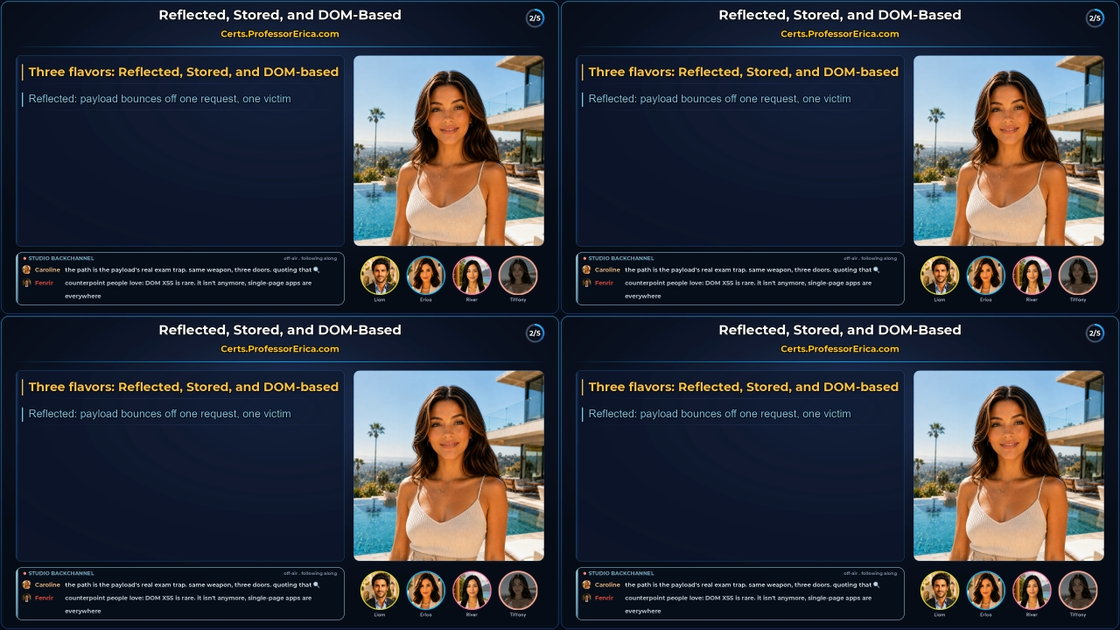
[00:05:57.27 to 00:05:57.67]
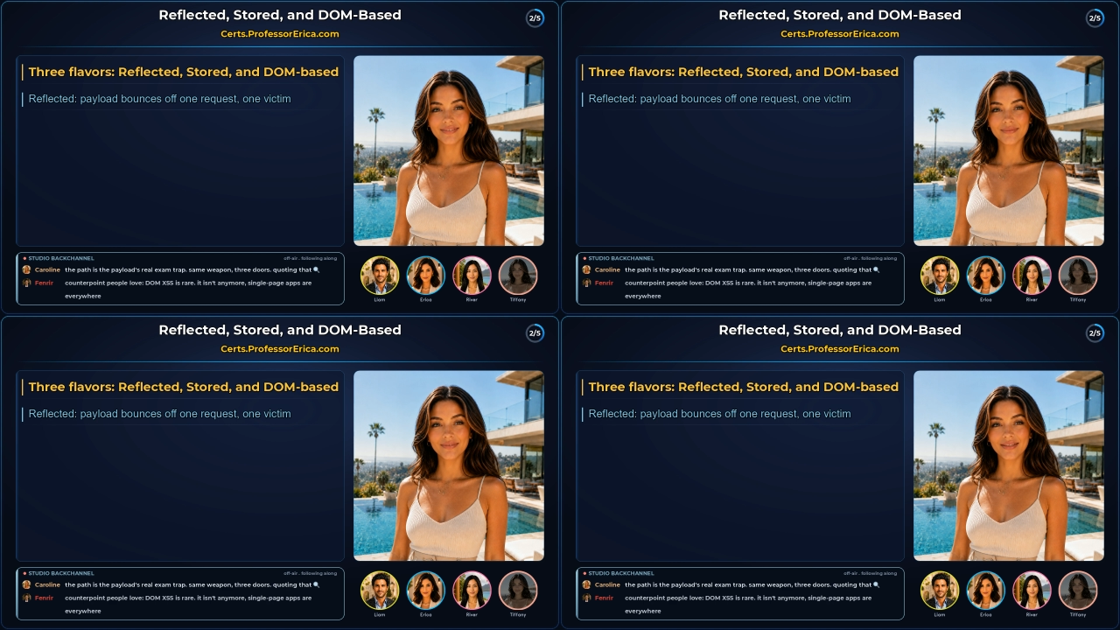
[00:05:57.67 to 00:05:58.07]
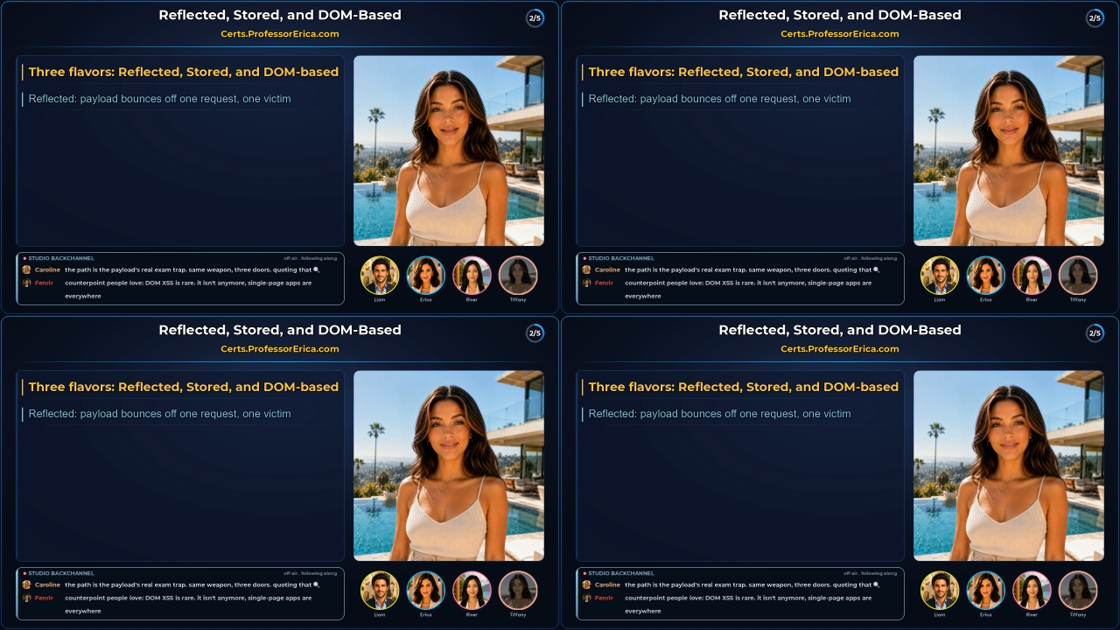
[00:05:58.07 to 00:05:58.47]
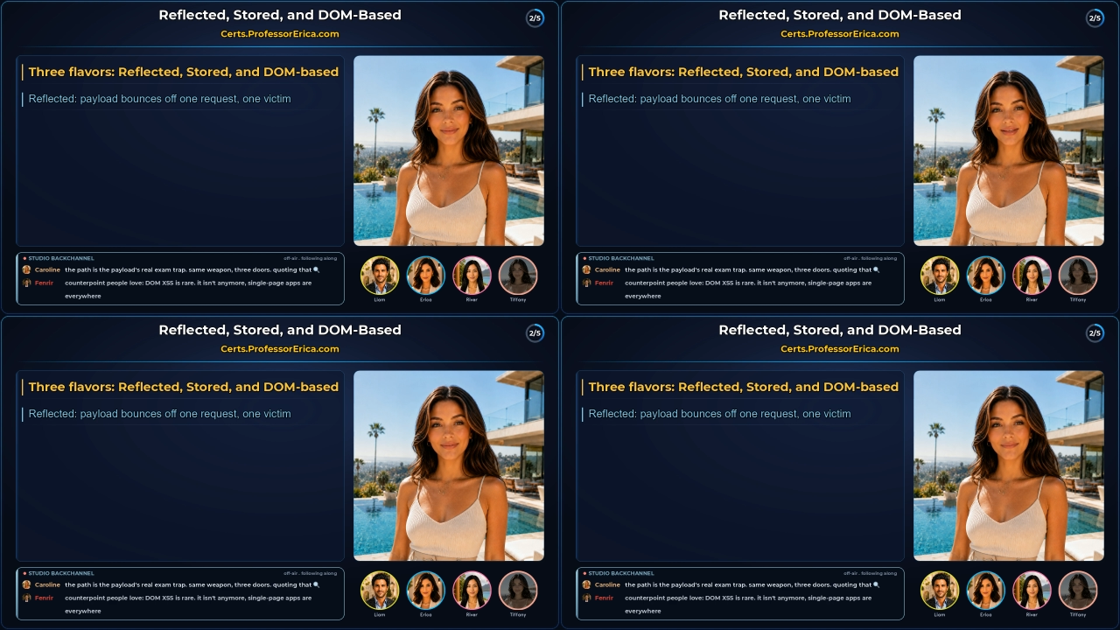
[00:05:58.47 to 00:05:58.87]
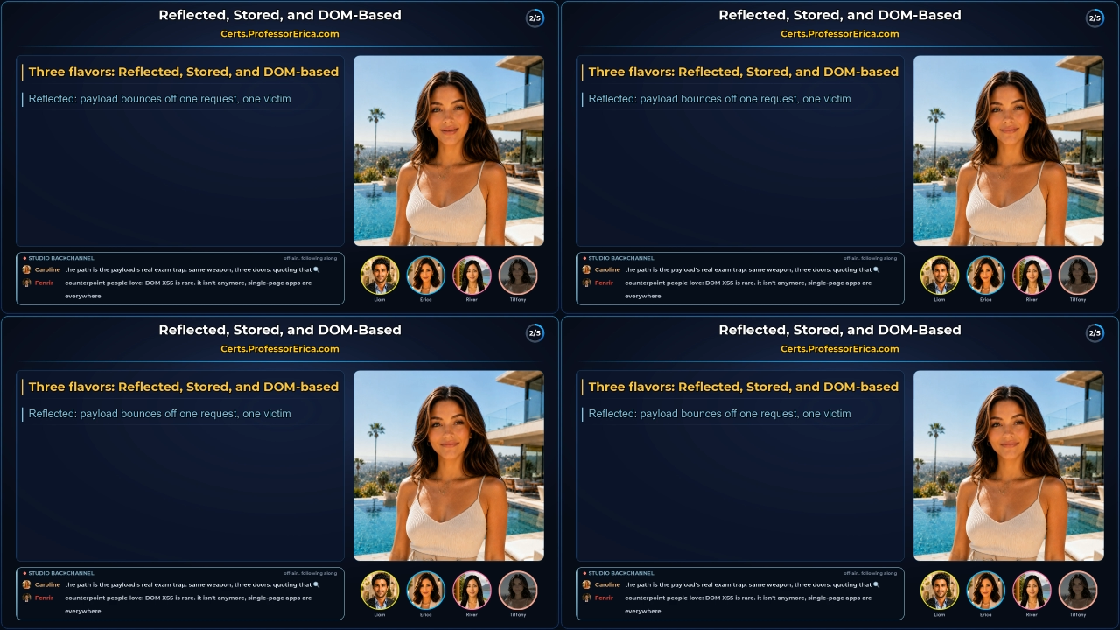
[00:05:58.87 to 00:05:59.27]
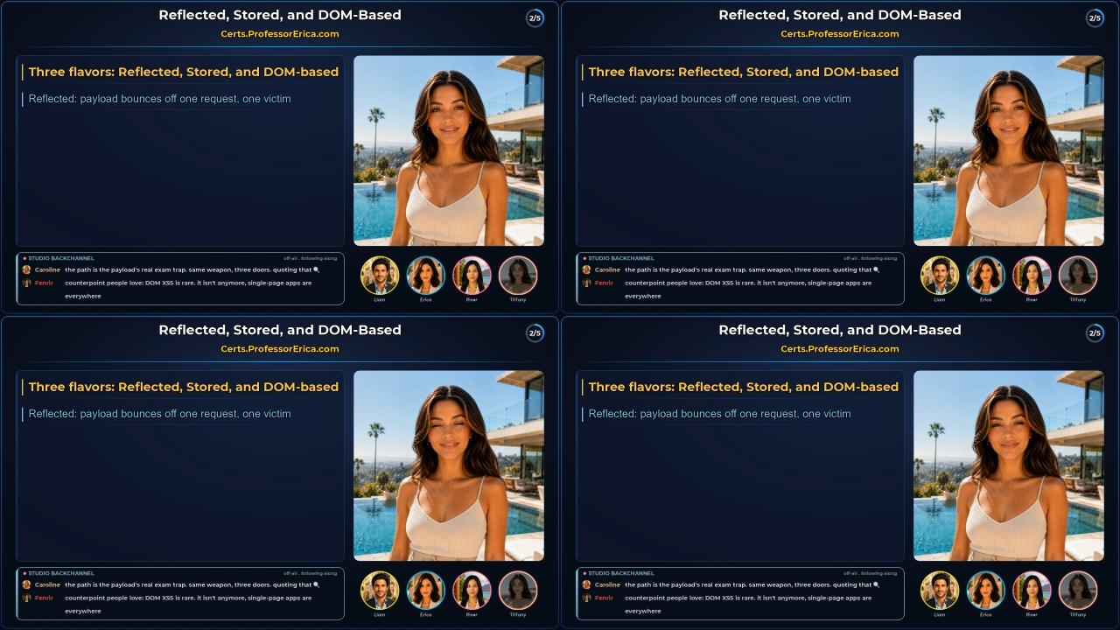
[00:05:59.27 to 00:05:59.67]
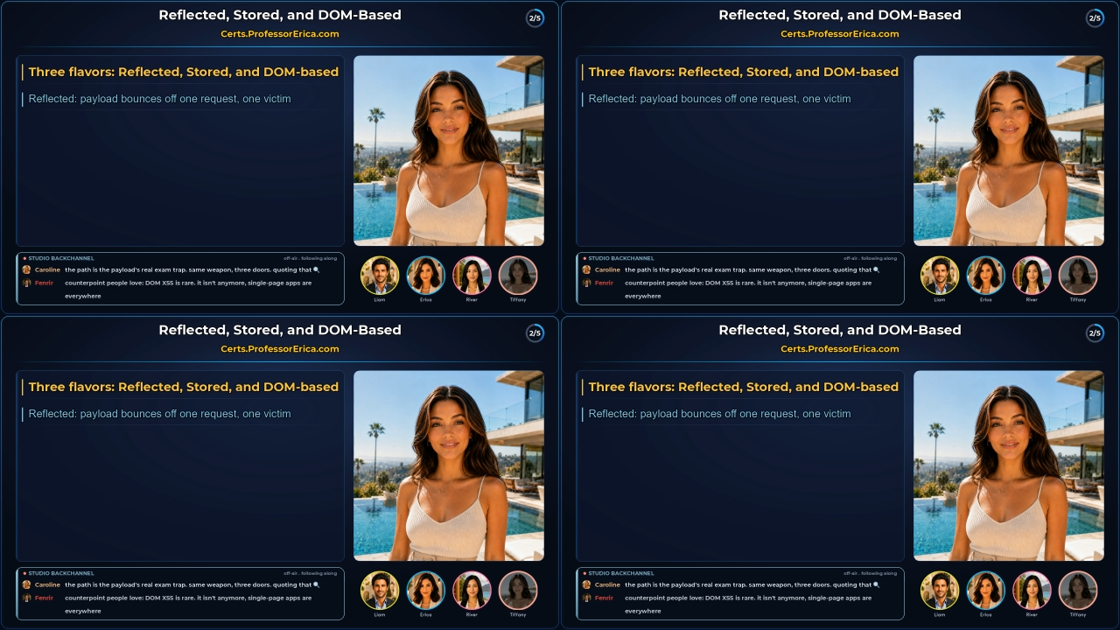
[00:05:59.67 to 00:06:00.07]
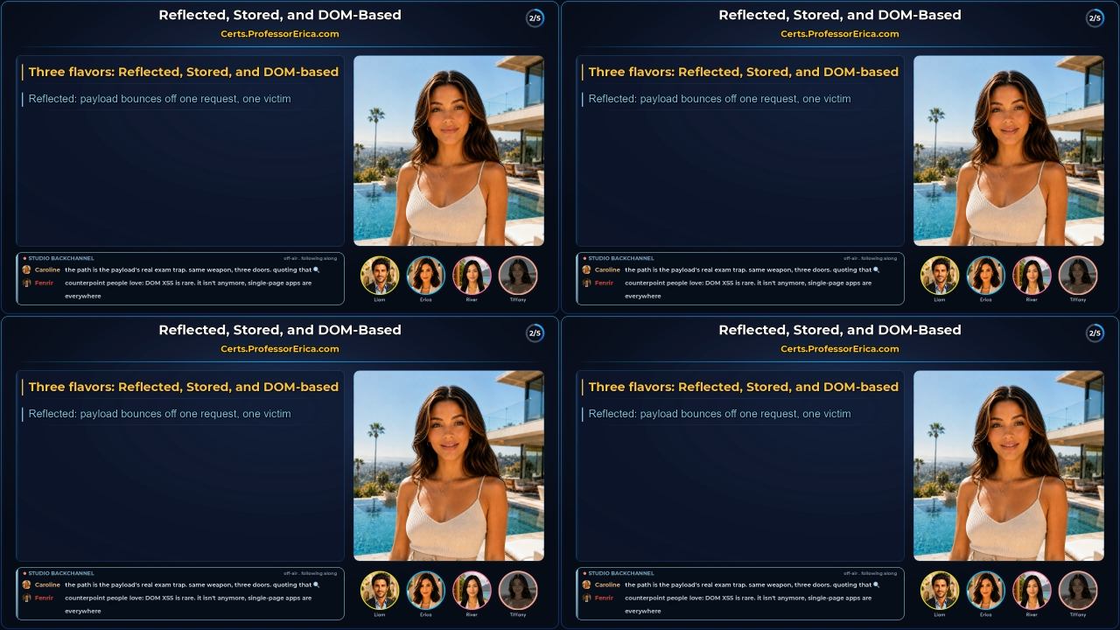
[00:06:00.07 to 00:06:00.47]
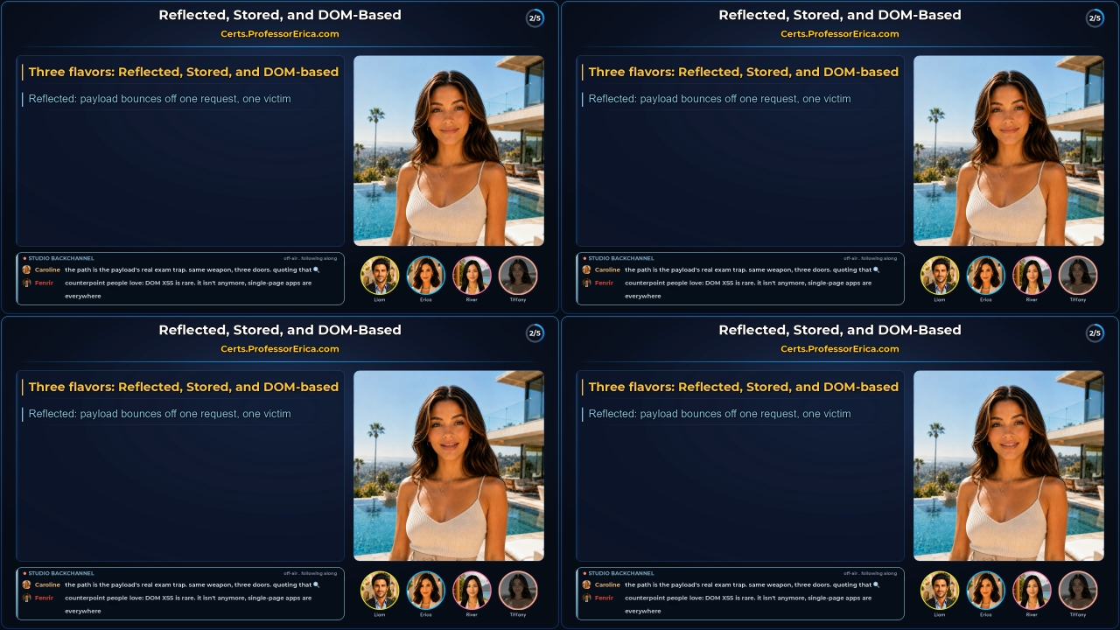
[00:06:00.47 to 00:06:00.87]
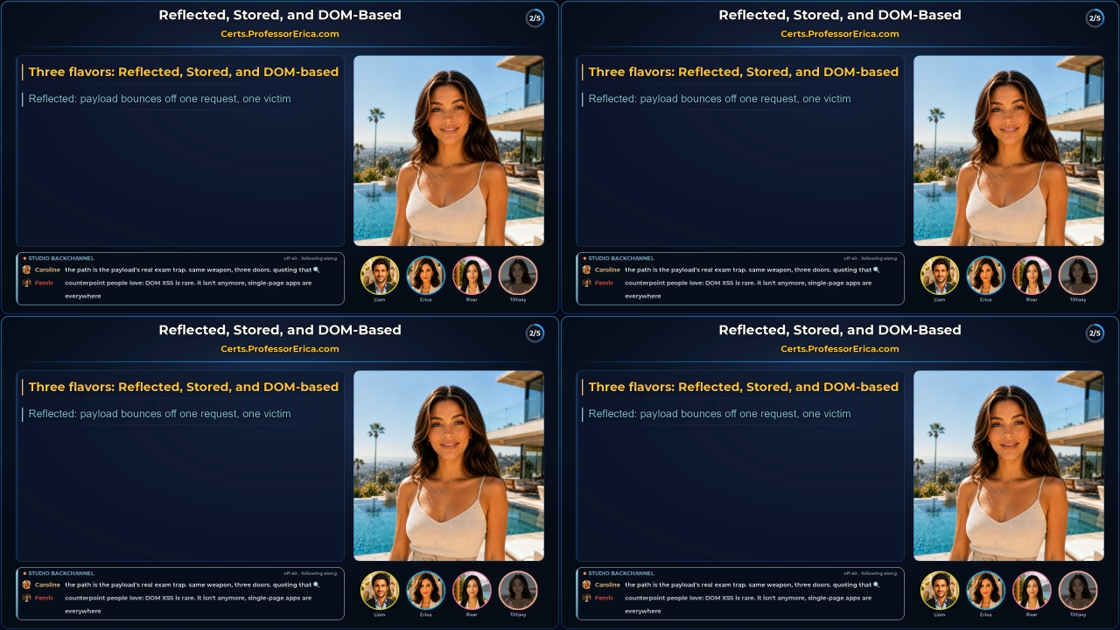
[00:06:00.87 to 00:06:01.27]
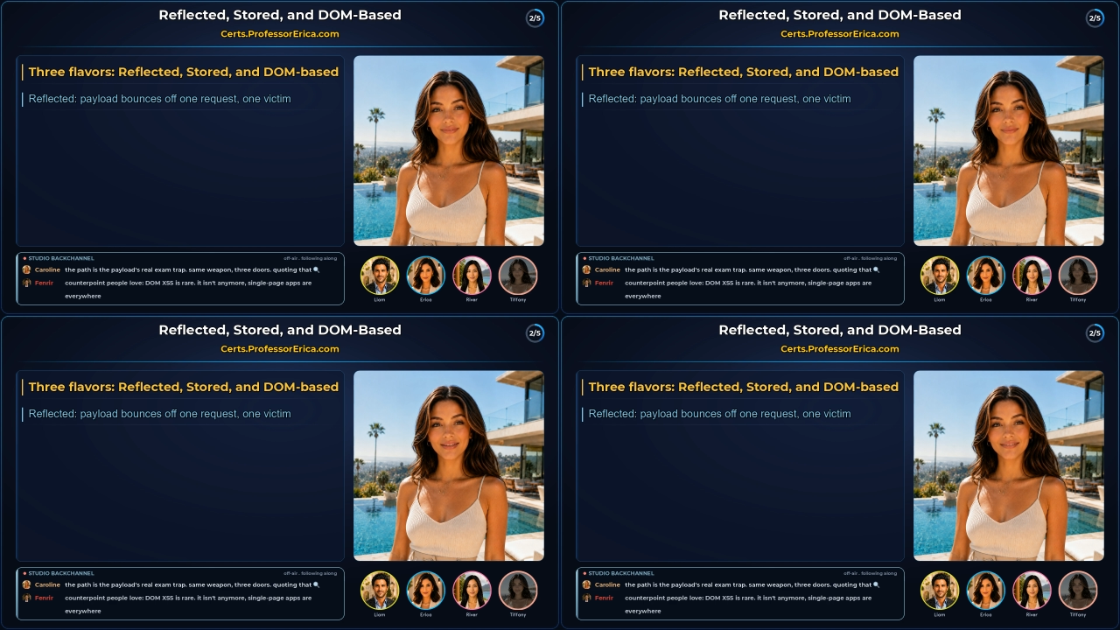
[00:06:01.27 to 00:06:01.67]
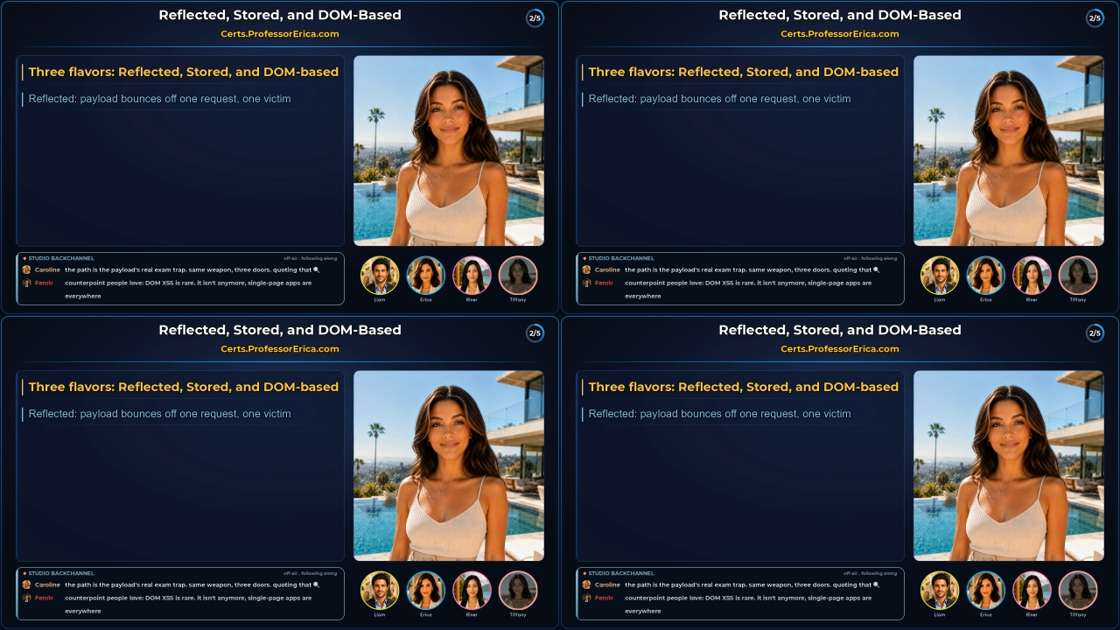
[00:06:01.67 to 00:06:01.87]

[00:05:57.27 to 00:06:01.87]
The visible tell is part of why Reflected scores lower on impact than the next one.